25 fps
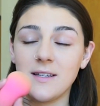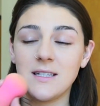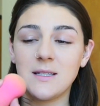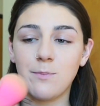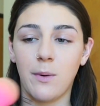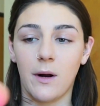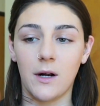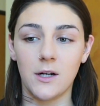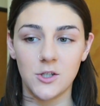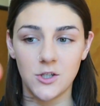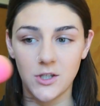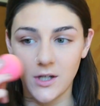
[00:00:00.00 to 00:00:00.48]
the
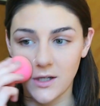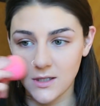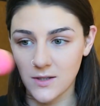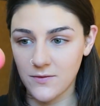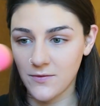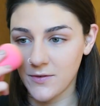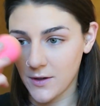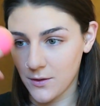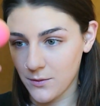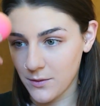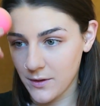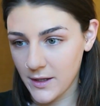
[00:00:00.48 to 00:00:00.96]
sponge does
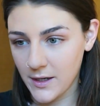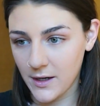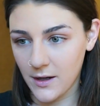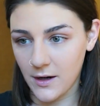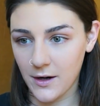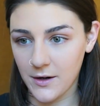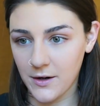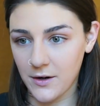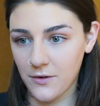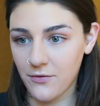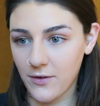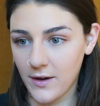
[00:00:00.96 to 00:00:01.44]
feel really good
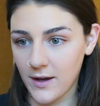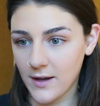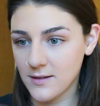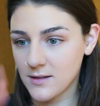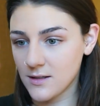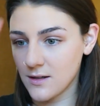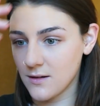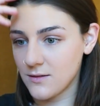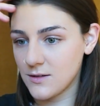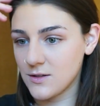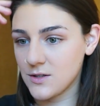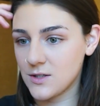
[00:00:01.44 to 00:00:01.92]
on your
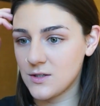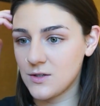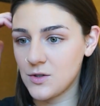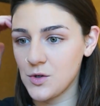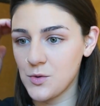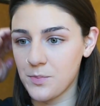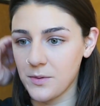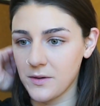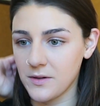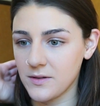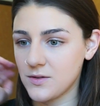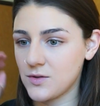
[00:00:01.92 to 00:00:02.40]
face. It's
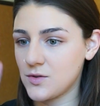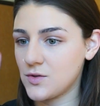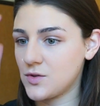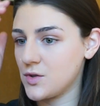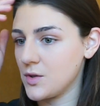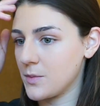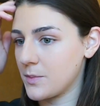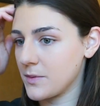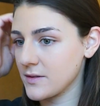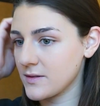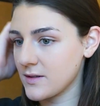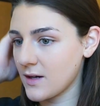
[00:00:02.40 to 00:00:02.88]
super,
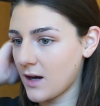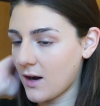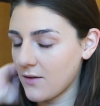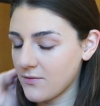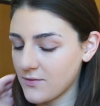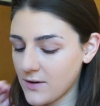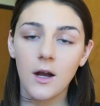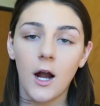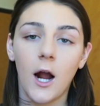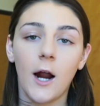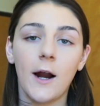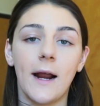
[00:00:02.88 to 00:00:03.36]
super
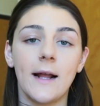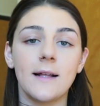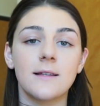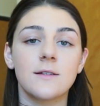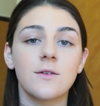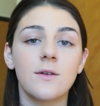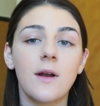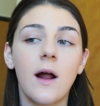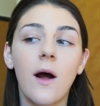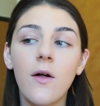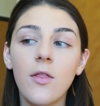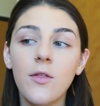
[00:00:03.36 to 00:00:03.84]
soft. All right,
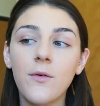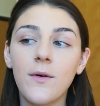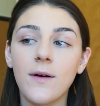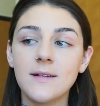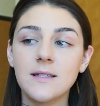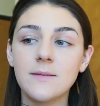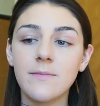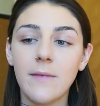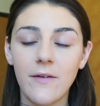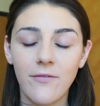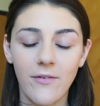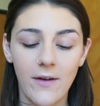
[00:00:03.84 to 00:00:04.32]
so now on the
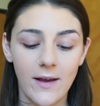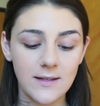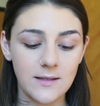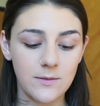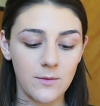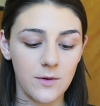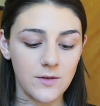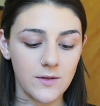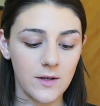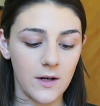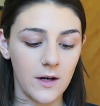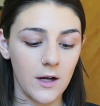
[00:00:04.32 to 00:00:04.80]
rest of my face, I'm
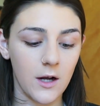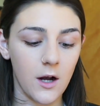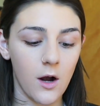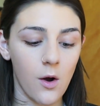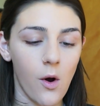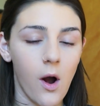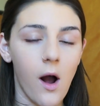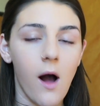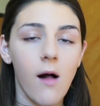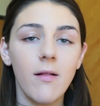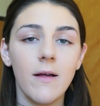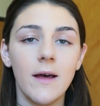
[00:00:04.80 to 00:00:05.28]
just gonna go
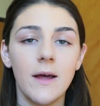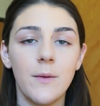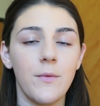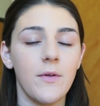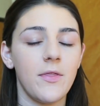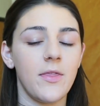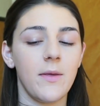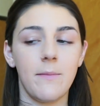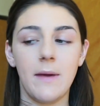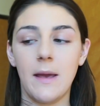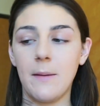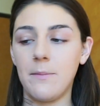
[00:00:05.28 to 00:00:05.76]
all in
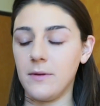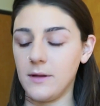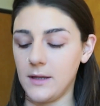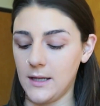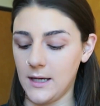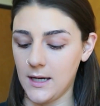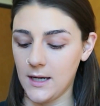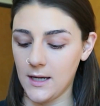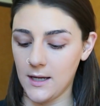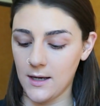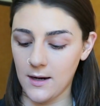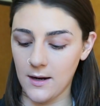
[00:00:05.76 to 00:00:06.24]
with the
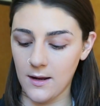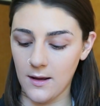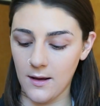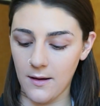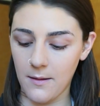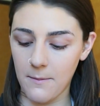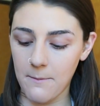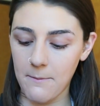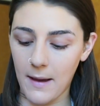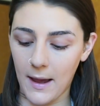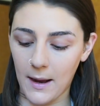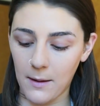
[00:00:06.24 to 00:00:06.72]

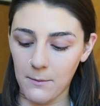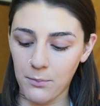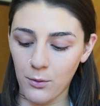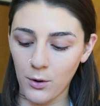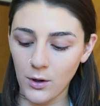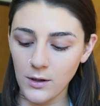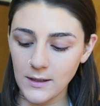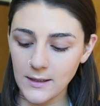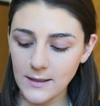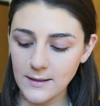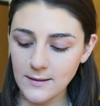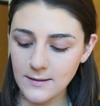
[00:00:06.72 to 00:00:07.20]
Maybelline Matte and
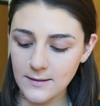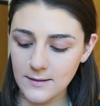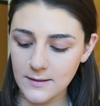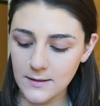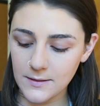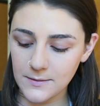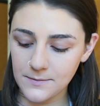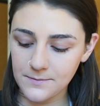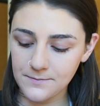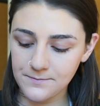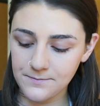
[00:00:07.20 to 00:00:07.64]
Poreless.